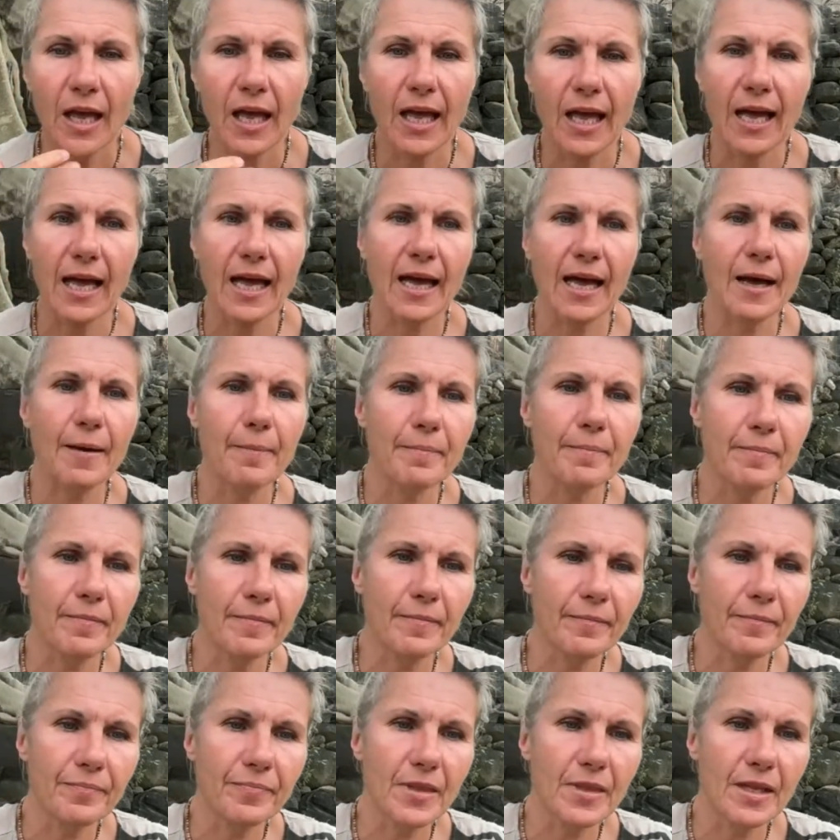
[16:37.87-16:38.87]
Let
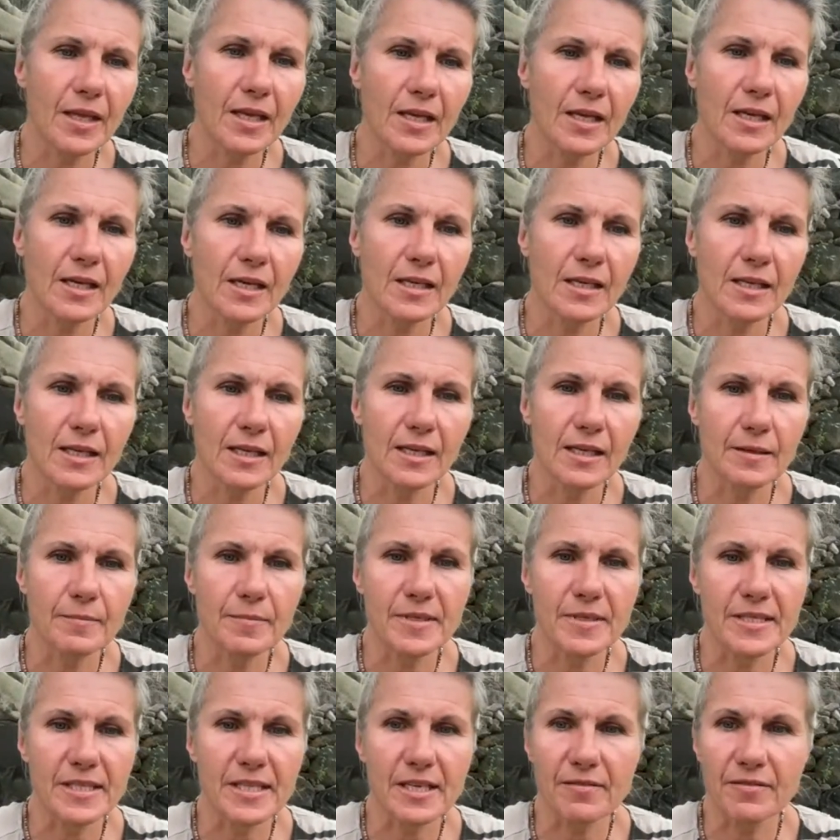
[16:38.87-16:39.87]

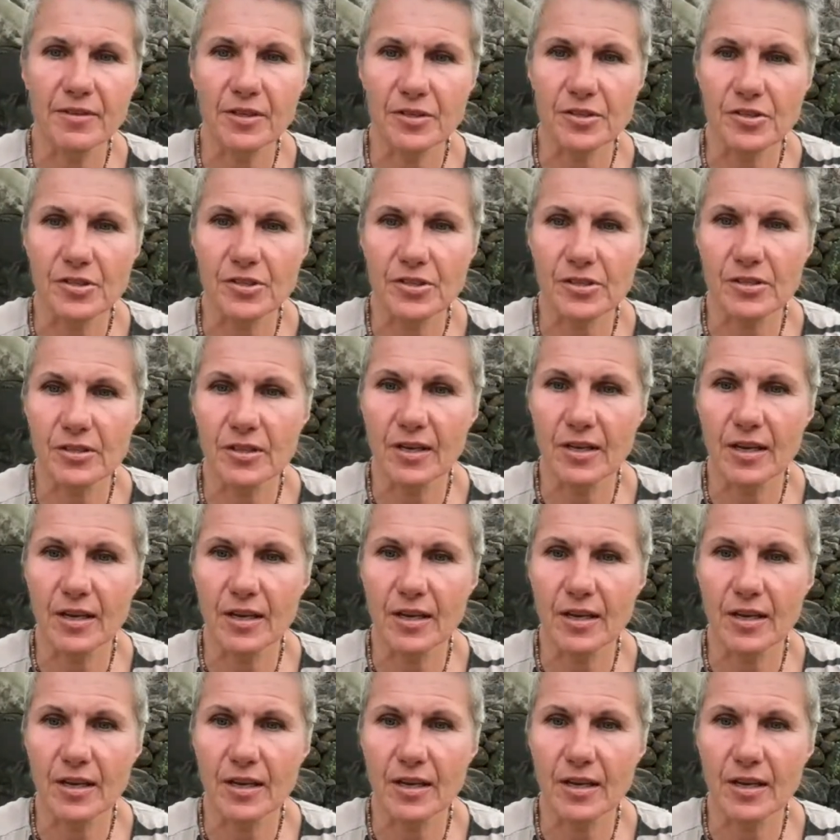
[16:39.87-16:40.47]
me see if there's.